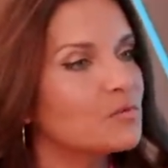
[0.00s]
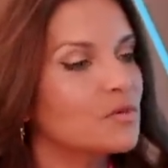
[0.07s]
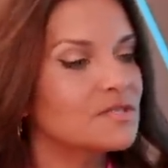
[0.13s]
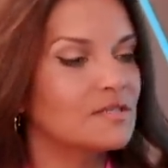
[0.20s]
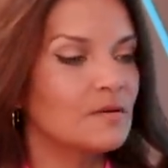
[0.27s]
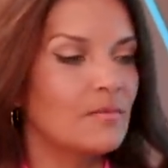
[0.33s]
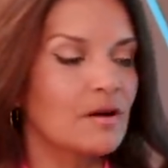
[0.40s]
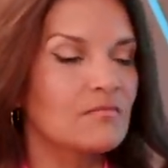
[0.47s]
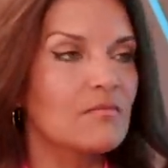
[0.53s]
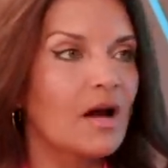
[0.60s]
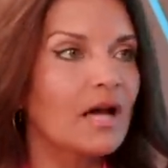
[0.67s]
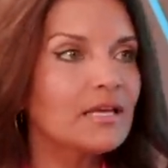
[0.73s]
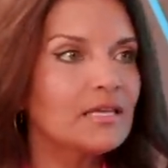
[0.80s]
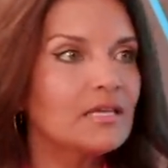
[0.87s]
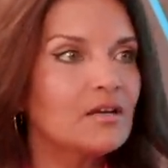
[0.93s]
Was it about
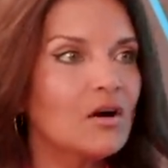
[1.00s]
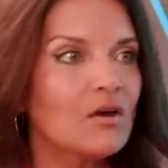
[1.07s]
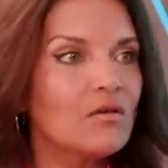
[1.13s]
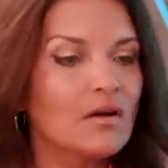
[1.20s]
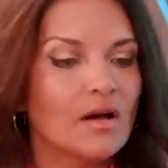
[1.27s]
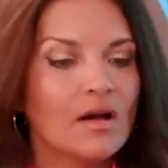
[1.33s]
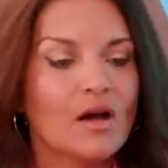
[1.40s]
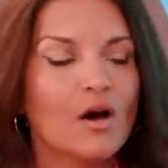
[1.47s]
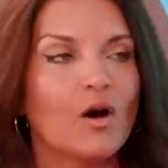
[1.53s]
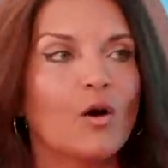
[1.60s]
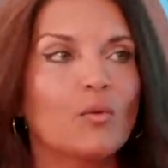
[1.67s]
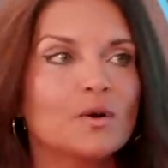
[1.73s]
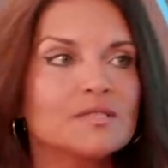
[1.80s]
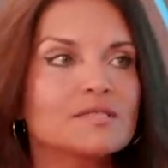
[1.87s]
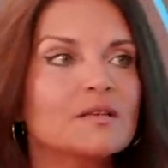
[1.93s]
my ego
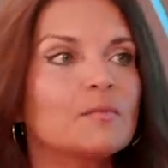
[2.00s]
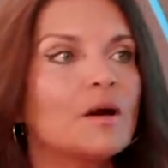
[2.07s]
or was it